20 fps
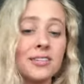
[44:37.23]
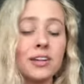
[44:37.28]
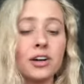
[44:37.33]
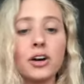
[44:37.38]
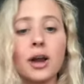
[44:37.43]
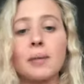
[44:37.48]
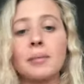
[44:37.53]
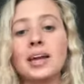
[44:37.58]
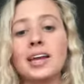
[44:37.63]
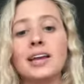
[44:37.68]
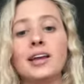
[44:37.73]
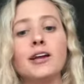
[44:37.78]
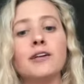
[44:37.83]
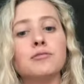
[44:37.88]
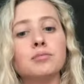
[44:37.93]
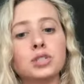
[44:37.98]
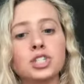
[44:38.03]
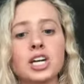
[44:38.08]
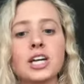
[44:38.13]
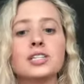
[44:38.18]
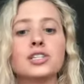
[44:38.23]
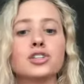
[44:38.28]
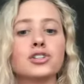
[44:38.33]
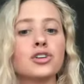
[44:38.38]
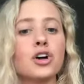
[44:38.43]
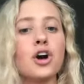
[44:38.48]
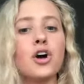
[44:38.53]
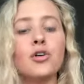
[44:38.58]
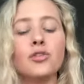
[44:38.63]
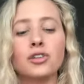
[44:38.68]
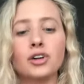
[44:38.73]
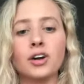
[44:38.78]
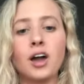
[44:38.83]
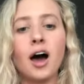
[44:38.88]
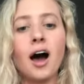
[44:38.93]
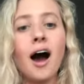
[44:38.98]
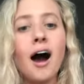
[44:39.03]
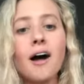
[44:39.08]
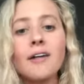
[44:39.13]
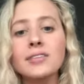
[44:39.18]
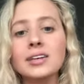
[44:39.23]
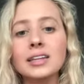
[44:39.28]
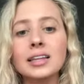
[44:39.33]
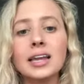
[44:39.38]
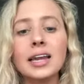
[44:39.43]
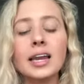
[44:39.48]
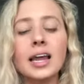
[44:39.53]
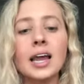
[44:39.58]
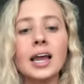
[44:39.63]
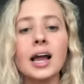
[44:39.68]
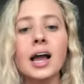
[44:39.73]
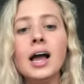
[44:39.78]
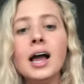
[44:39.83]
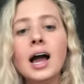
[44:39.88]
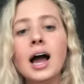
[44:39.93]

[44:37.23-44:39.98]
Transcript: they're not making enough progesterone, they're not ovulating.